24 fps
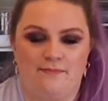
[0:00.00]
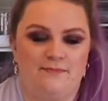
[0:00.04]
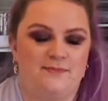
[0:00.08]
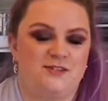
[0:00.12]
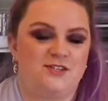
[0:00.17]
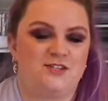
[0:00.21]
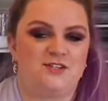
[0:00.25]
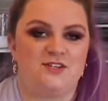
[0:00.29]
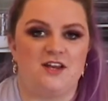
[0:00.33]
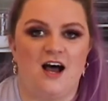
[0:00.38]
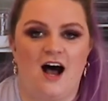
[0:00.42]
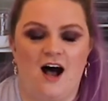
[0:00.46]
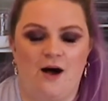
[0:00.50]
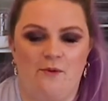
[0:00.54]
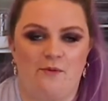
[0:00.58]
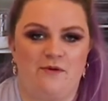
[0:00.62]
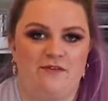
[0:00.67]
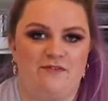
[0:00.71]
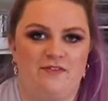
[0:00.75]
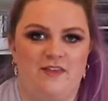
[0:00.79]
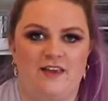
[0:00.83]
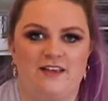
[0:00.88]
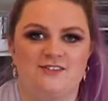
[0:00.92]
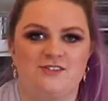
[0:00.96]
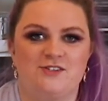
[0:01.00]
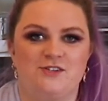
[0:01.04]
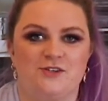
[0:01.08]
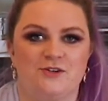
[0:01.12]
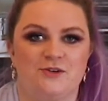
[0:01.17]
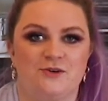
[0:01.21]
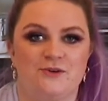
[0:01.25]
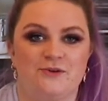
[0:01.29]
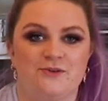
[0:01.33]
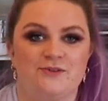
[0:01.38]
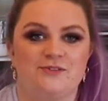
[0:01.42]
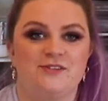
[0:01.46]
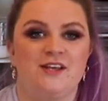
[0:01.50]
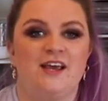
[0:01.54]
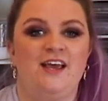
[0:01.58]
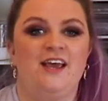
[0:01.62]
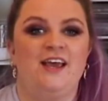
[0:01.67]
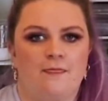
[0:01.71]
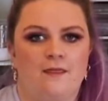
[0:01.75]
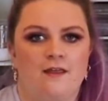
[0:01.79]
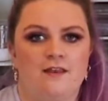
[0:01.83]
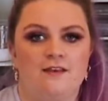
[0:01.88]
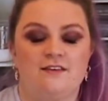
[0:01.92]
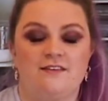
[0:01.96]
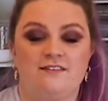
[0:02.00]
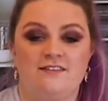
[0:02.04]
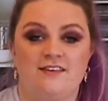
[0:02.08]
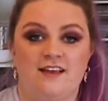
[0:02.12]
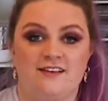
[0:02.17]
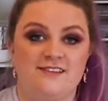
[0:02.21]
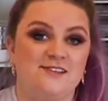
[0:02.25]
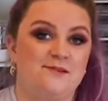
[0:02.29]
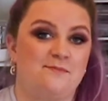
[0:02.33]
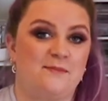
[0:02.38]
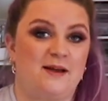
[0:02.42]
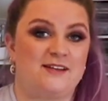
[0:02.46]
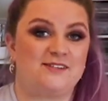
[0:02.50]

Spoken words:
Start with these tools. Doesn't